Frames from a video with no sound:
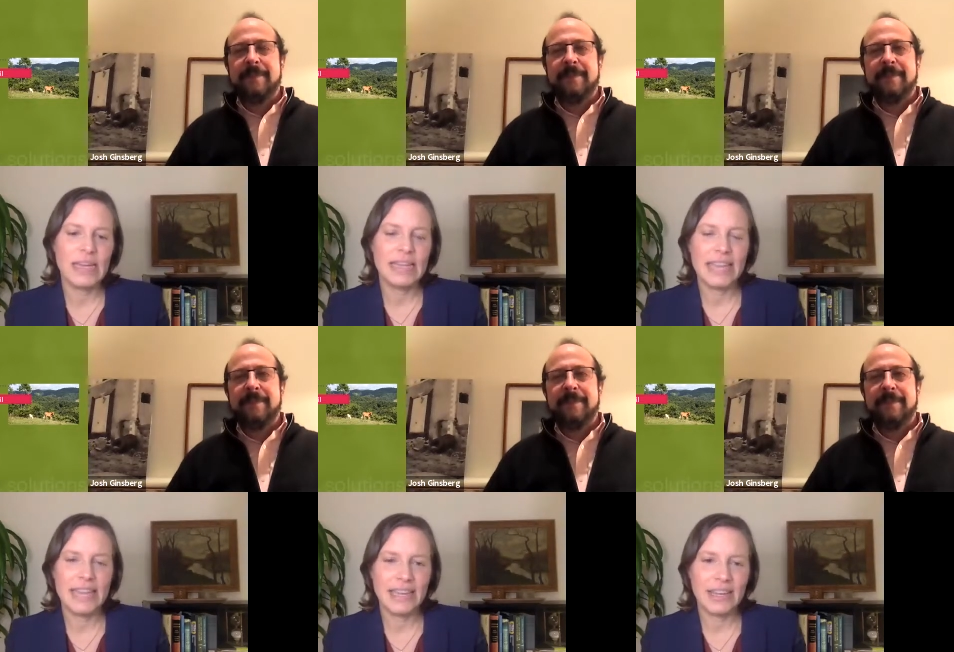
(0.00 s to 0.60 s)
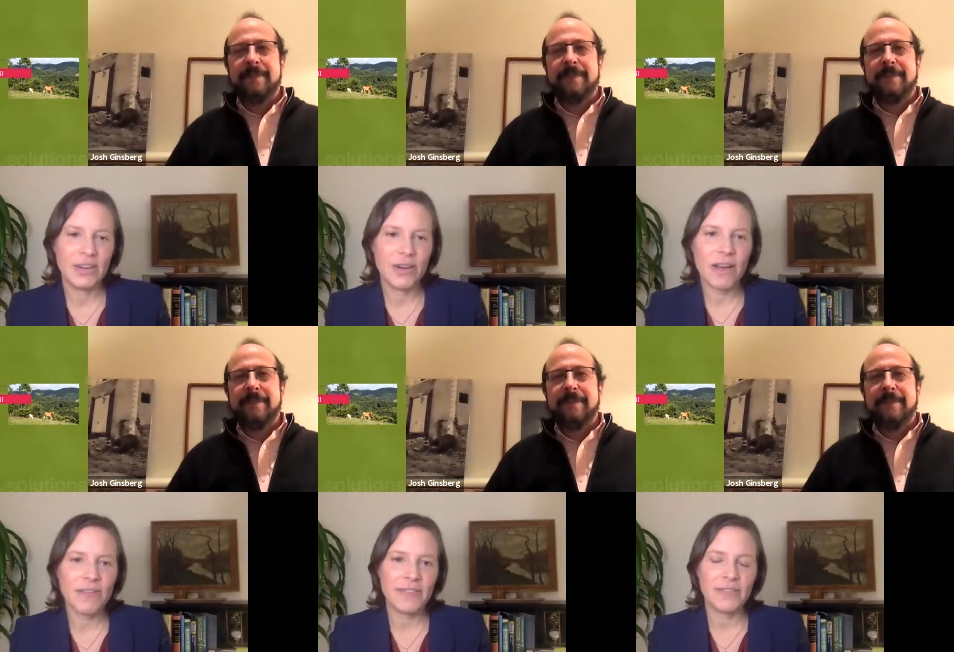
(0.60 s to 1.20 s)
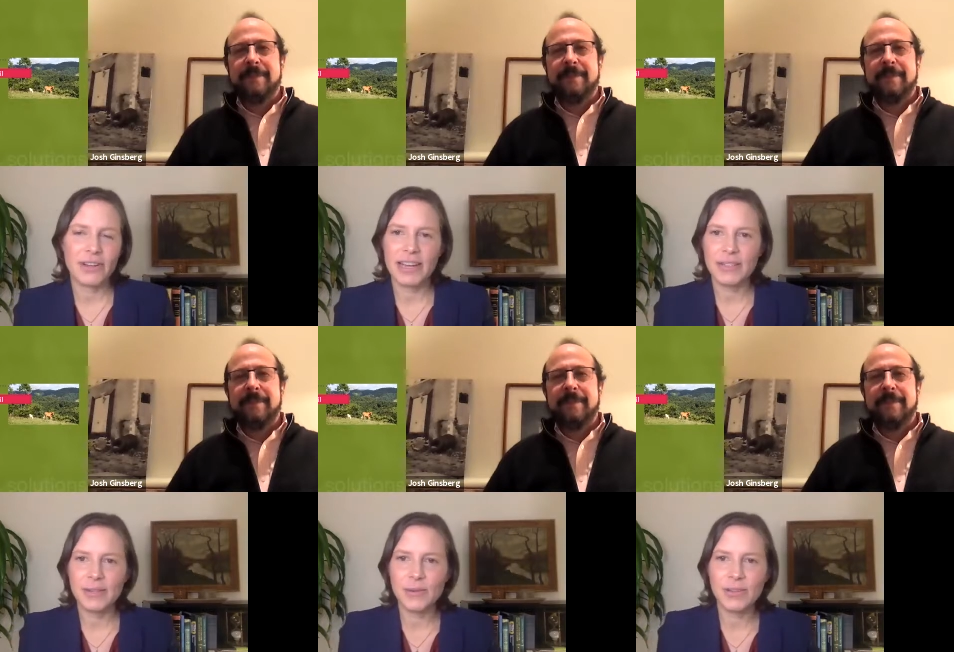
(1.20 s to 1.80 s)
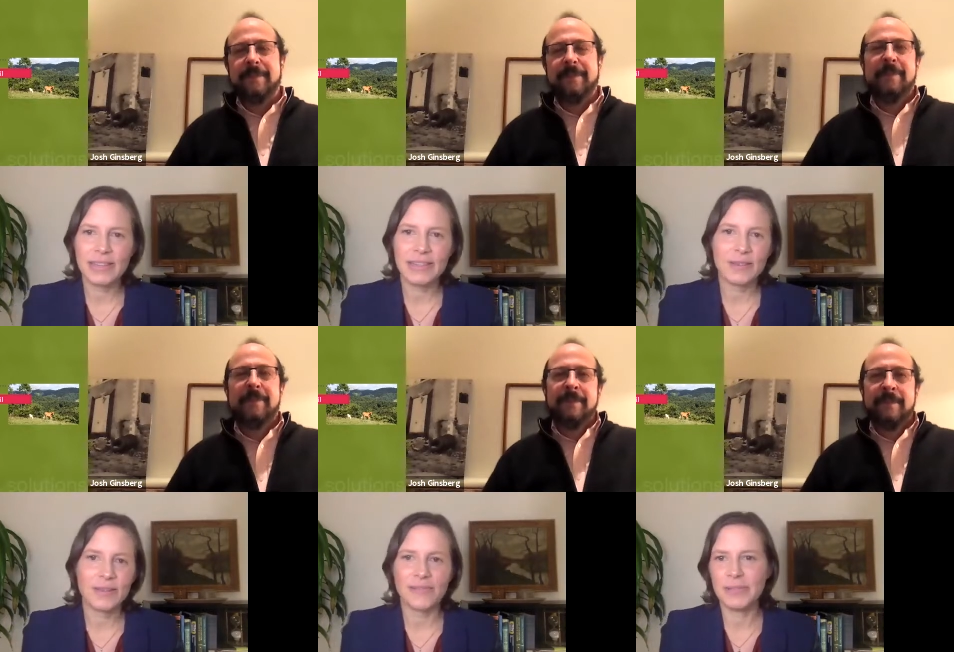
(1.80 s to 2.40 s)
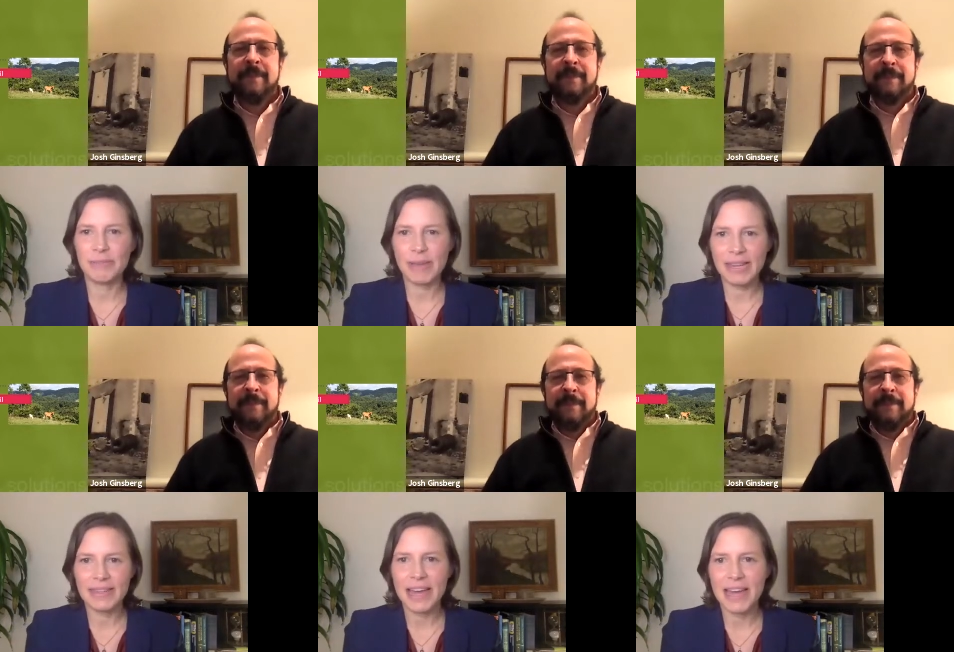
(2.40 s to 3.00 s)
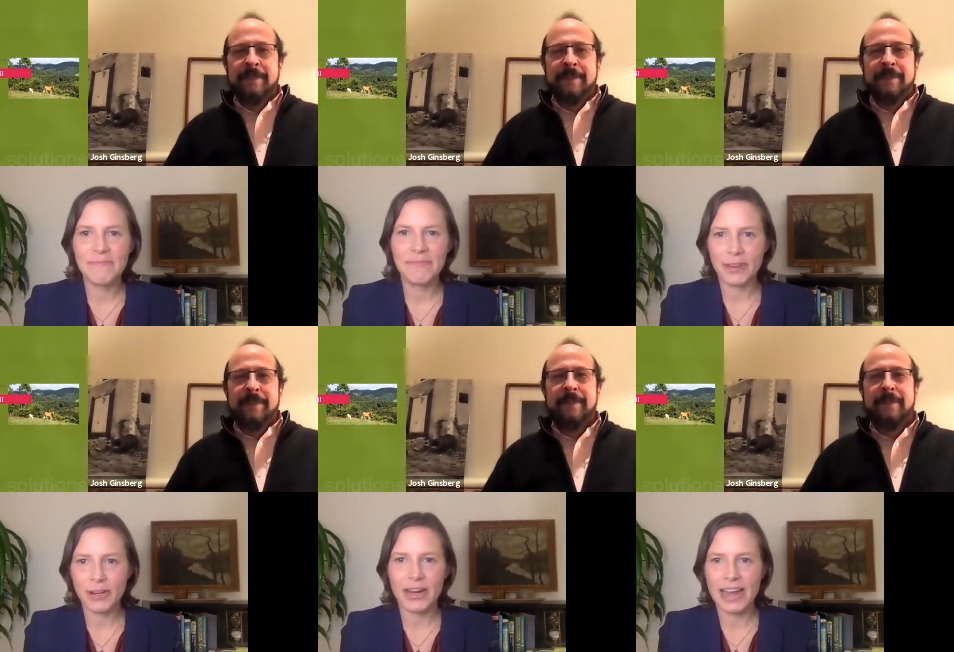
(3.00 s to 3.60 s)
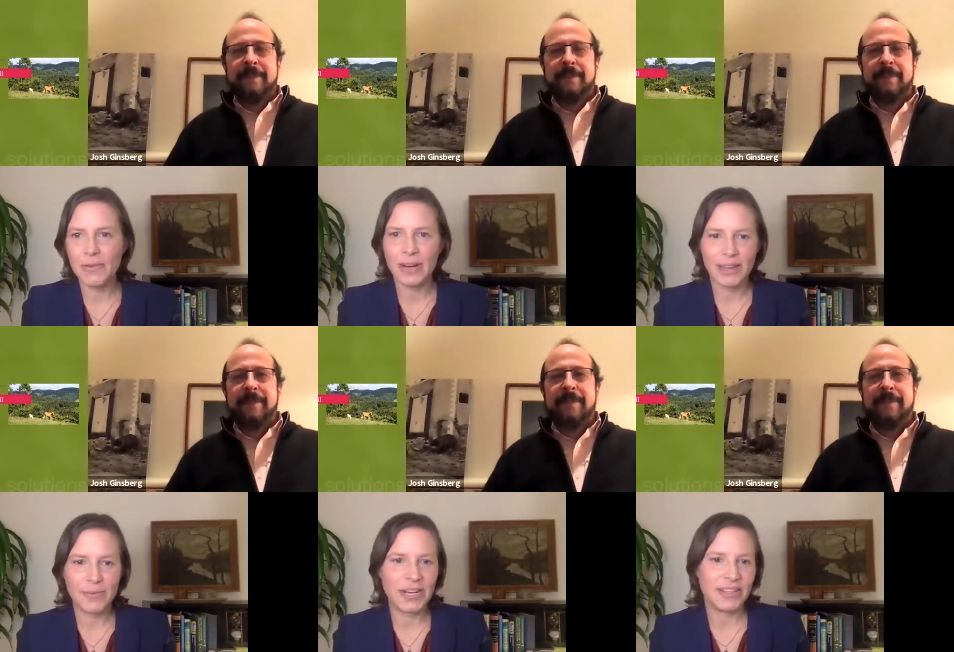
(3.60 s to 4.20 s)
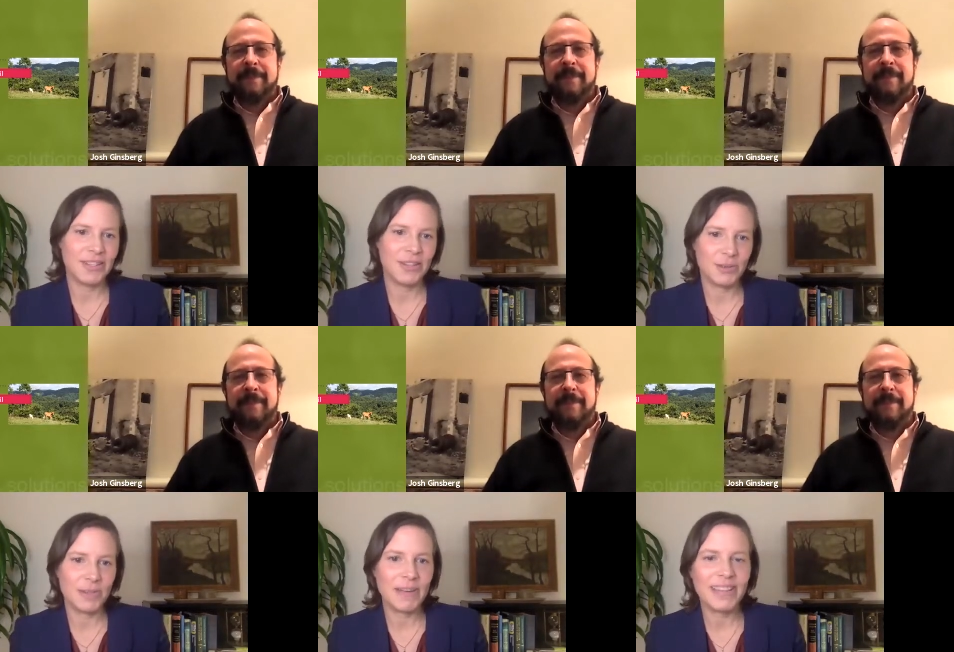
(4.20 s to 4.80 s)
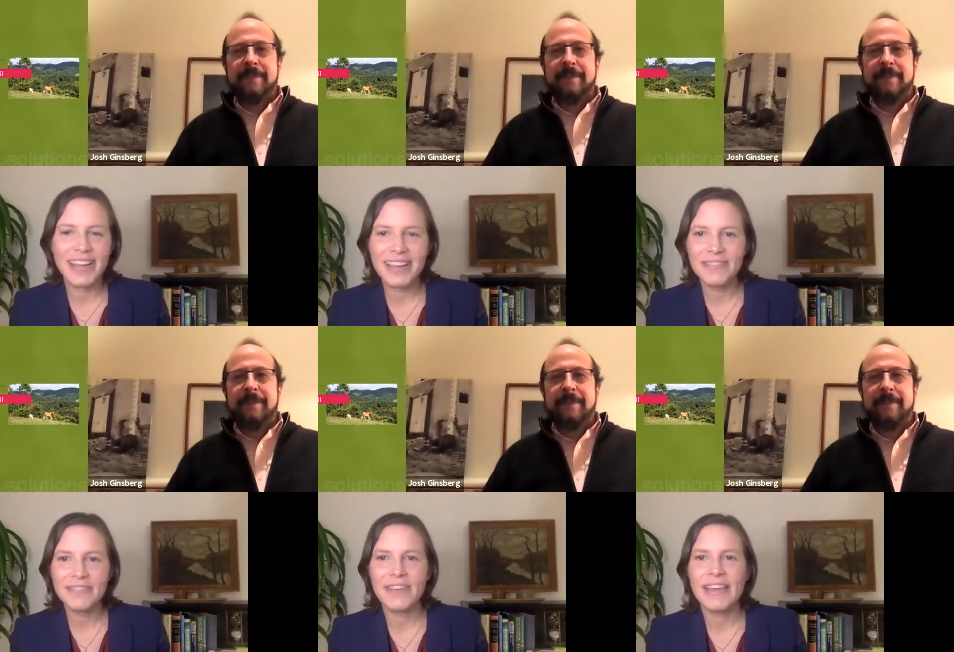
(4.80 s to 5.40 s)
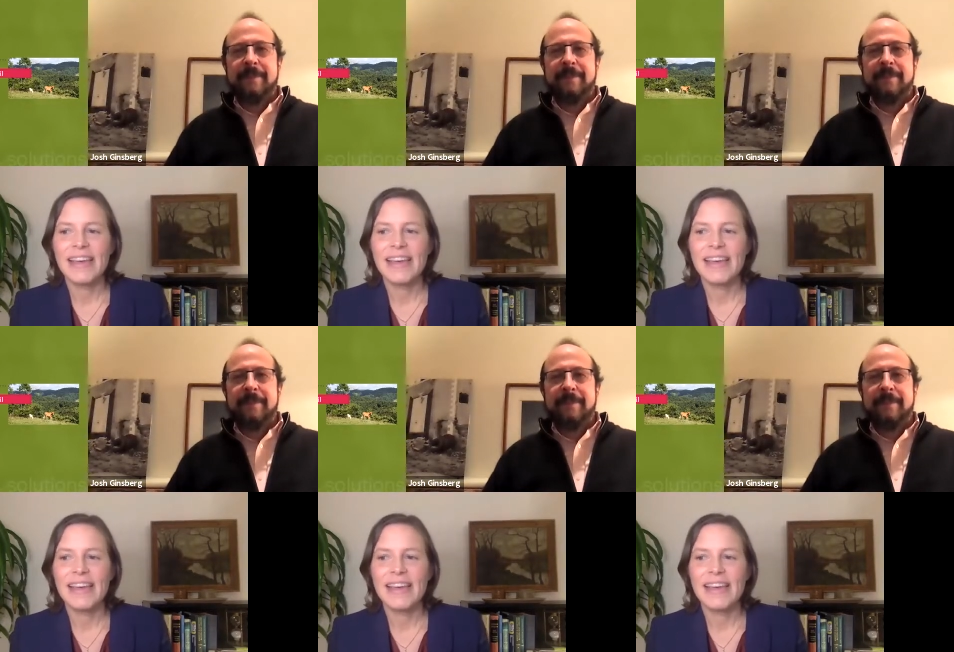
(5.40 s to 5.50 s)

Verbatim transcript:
Speaker 1: take a year off after high school and sort of spend time figuring out what I wanted to do with my life.